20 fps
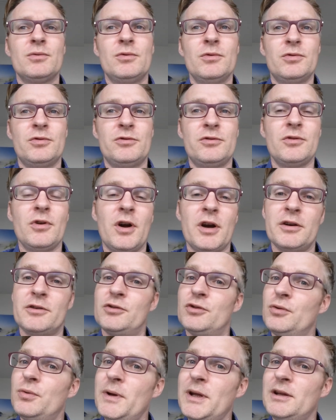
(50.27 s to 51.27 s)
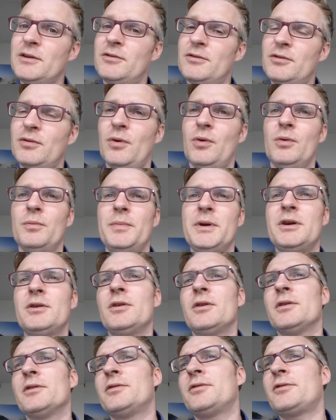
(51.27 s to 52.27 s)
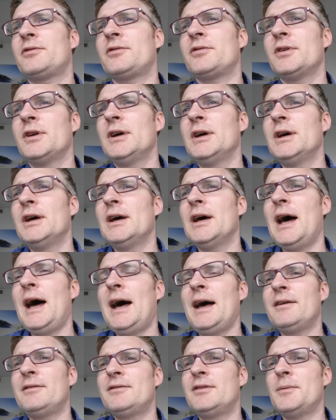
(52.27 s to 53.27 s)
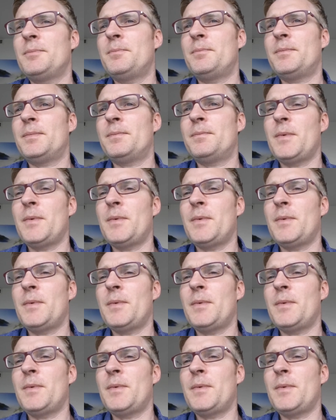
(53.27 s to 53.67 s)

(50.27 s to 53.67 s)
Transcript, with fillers: to start doing so, because as the